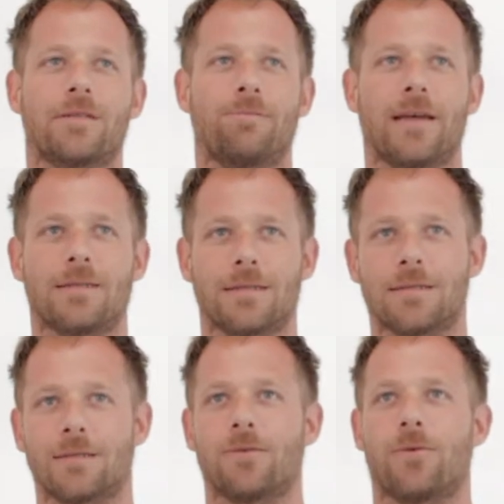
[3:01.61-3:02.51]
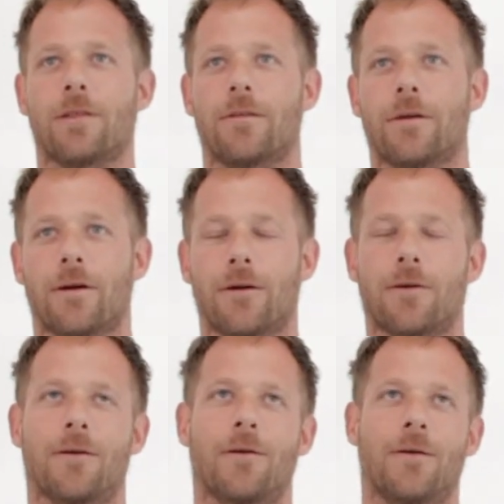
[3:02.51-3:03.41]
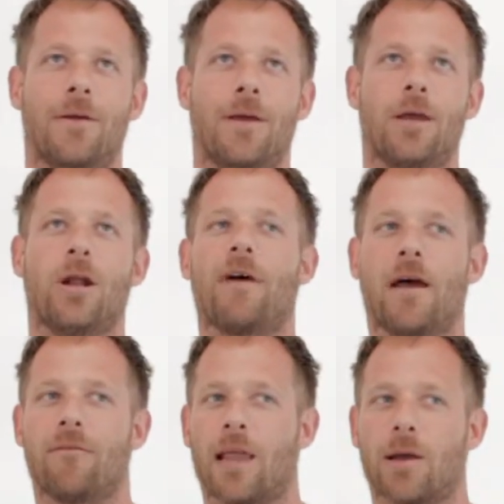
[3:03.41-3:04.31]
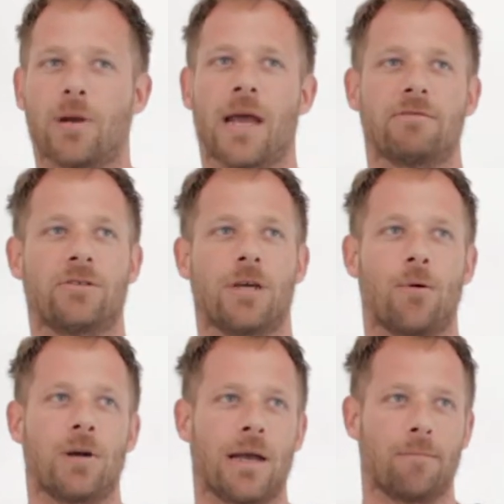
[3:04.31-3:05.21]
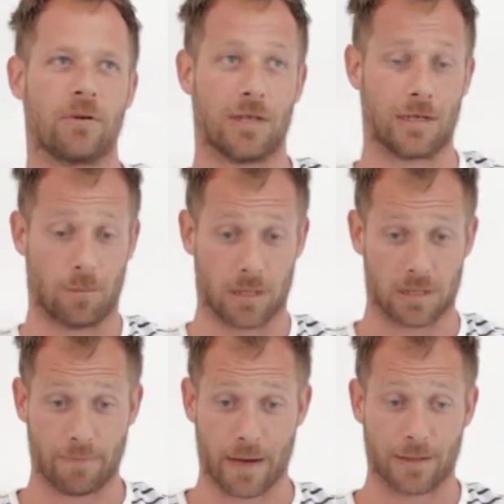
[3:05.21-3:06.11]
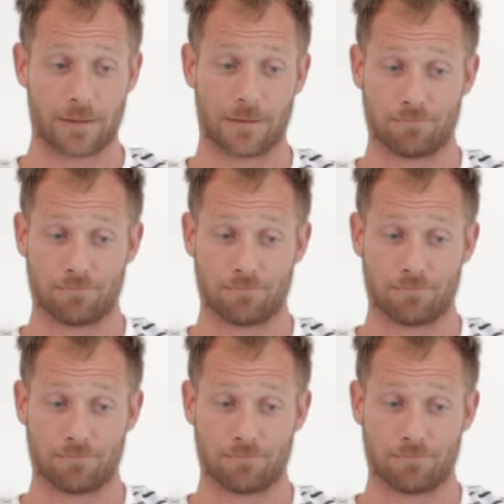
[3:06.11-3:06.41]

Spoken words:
spaces or whether they're, you know, like when I have a show and I'm presented with a space,